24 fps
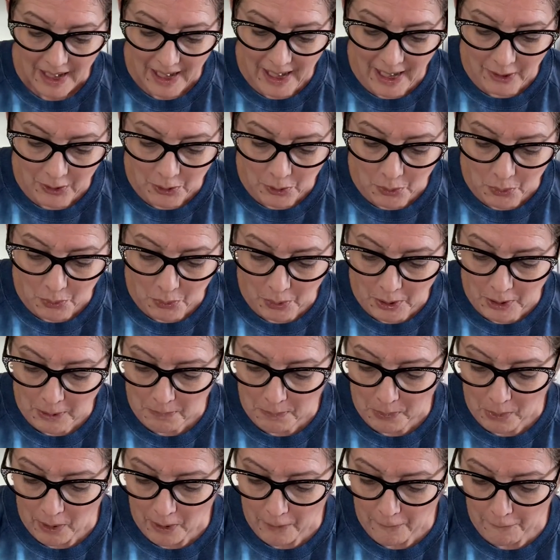and you can
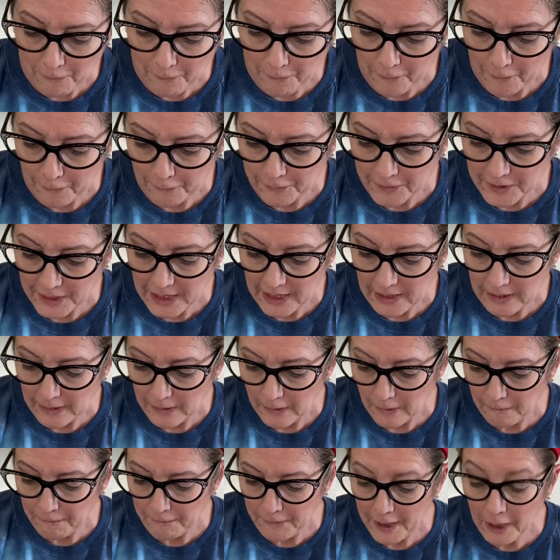put 50
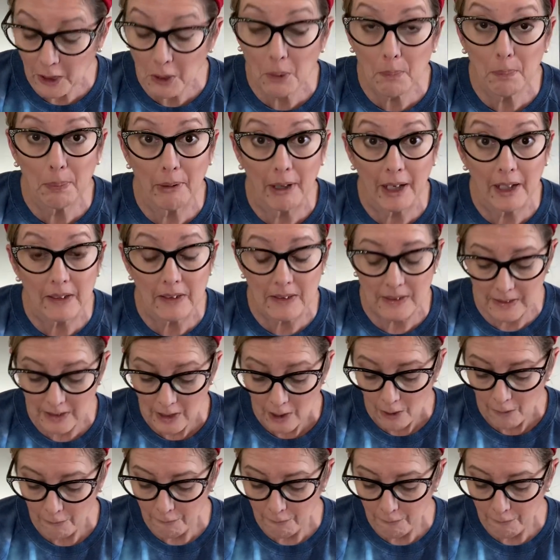little fingerprints